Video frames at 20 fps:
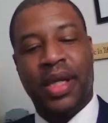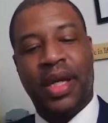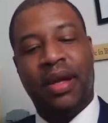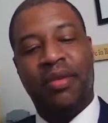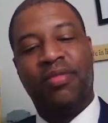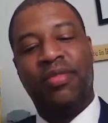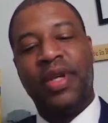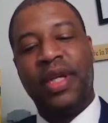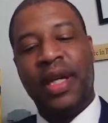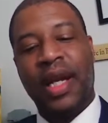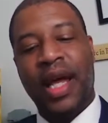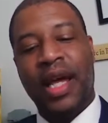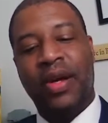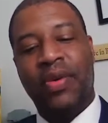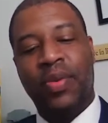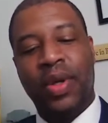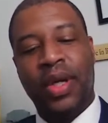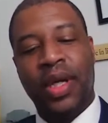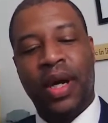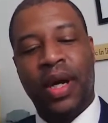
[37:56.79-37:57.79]
I feel like
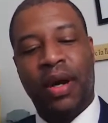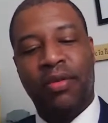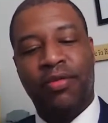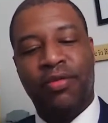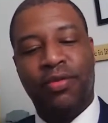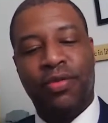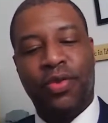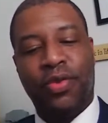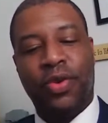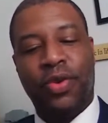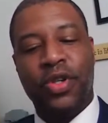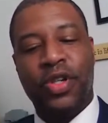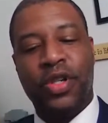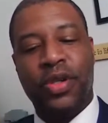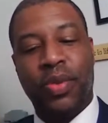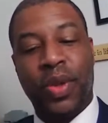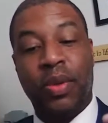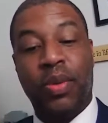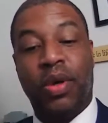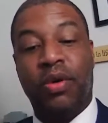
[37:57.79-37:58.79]
we
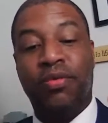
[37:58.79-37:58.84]
were